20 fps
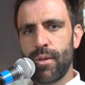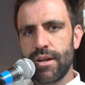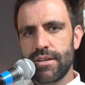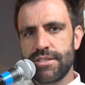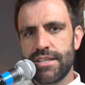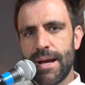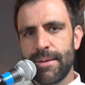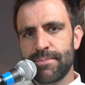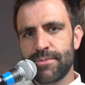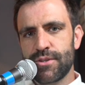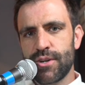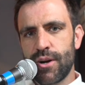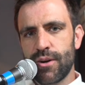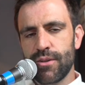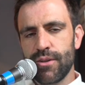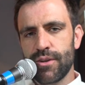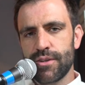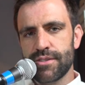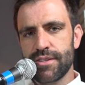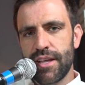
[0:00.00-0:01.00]
depth
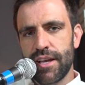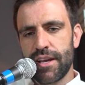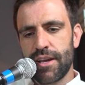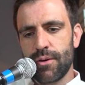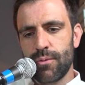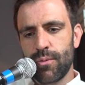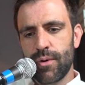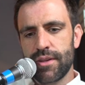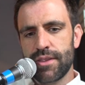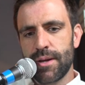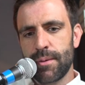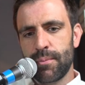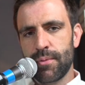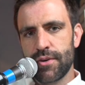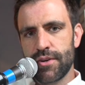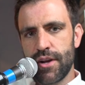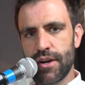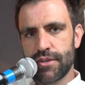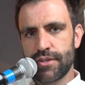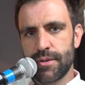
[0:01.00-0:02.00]
chart looks like and what their
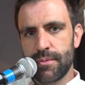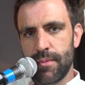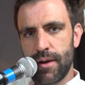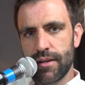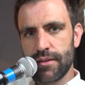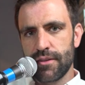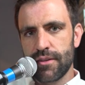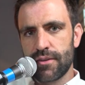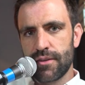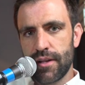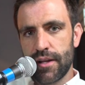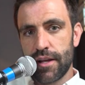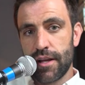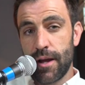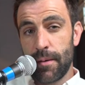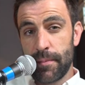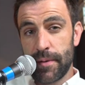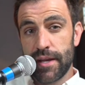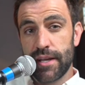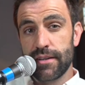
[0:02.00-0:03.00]
production might look like
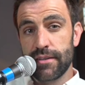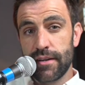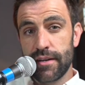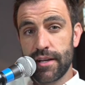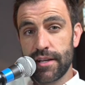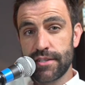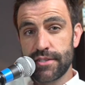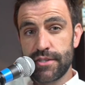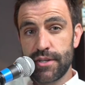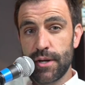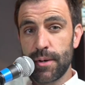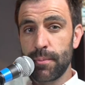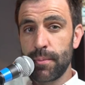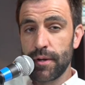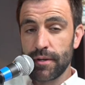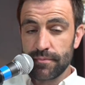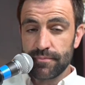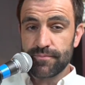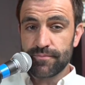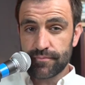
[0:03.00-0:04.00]
coming into next year.
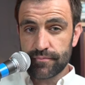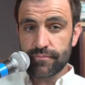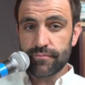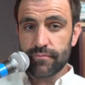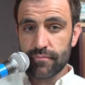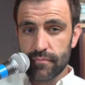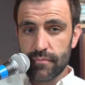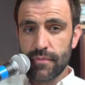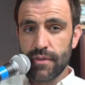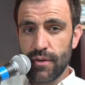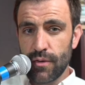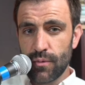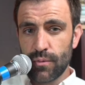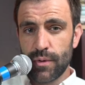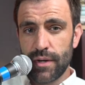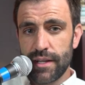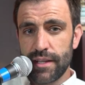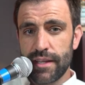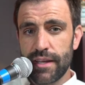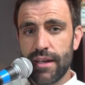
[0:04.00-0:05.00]
But
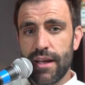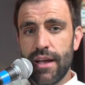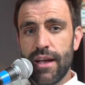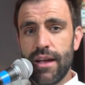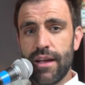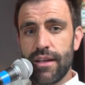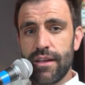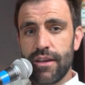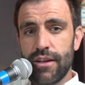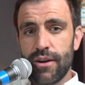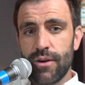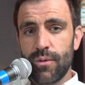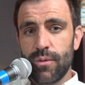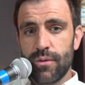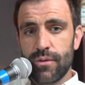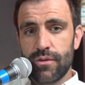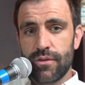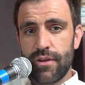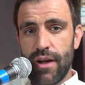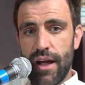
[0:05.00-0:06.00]
really,
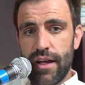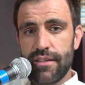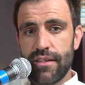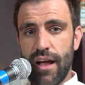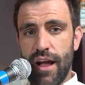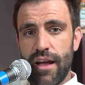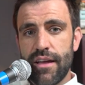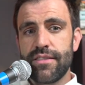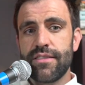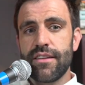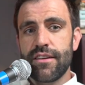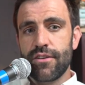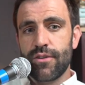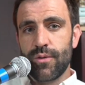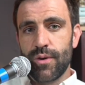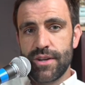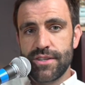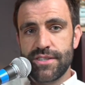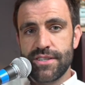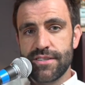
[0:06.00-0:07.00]
I think
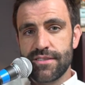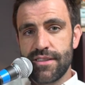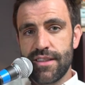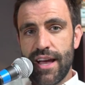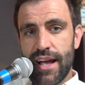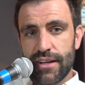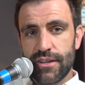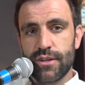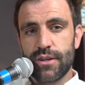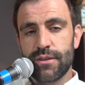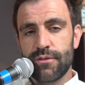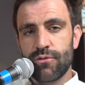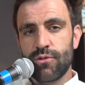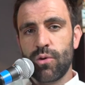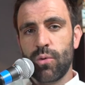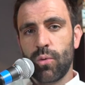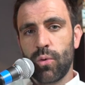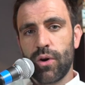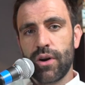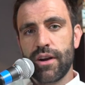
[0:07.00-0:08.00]
Grinch is that good of a
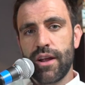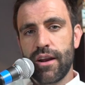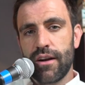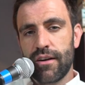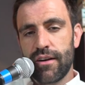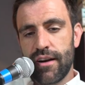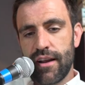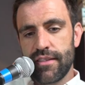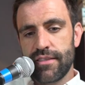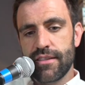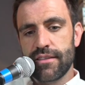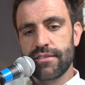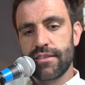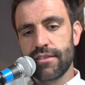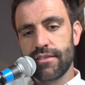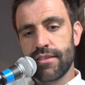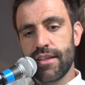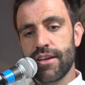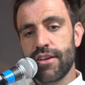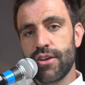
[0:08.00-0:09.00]
coordinator, and I think
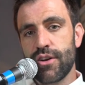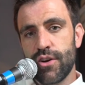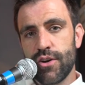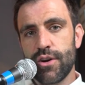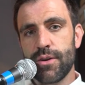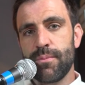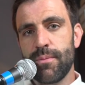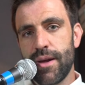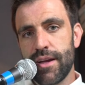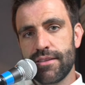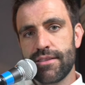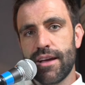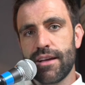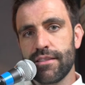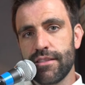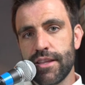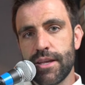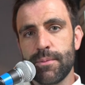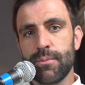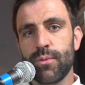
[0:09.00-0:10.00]
that they could make
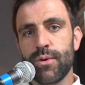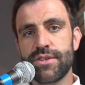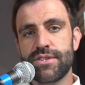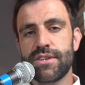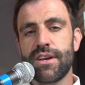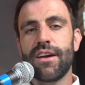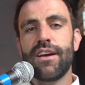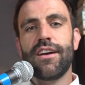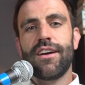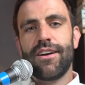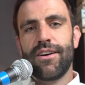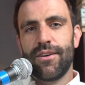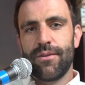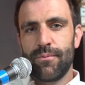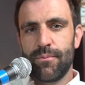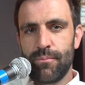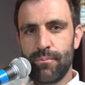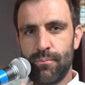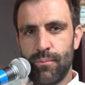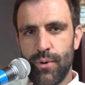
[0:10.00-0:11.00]
that leap, which
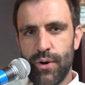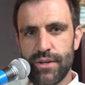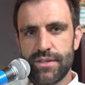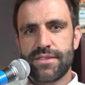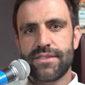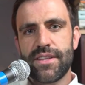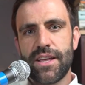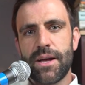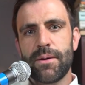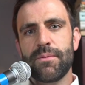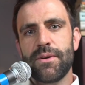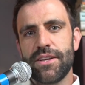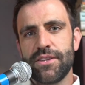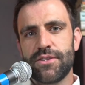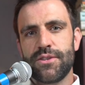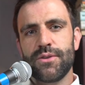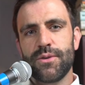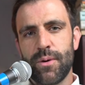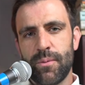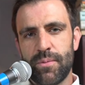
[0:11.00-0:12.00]
puts them
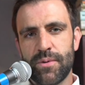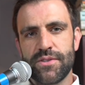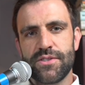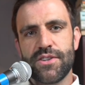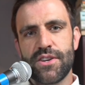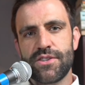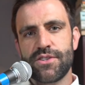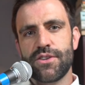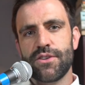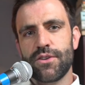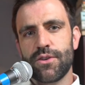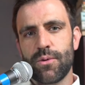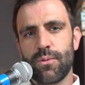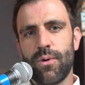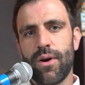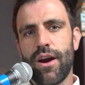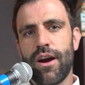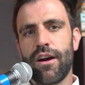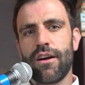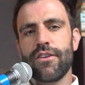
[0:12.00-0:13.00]
into a position to
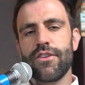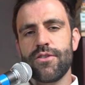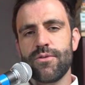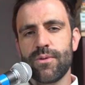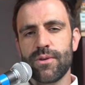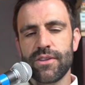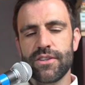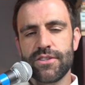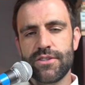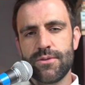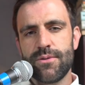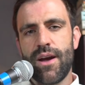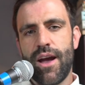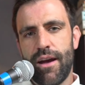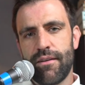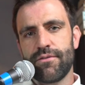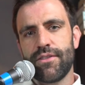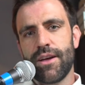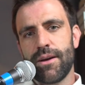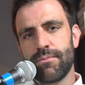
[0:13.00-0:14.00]
where you really do
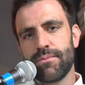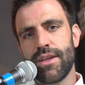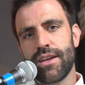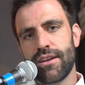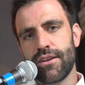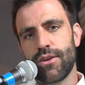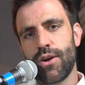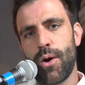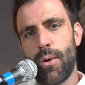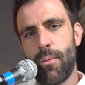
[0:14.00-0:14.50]
have them. They could go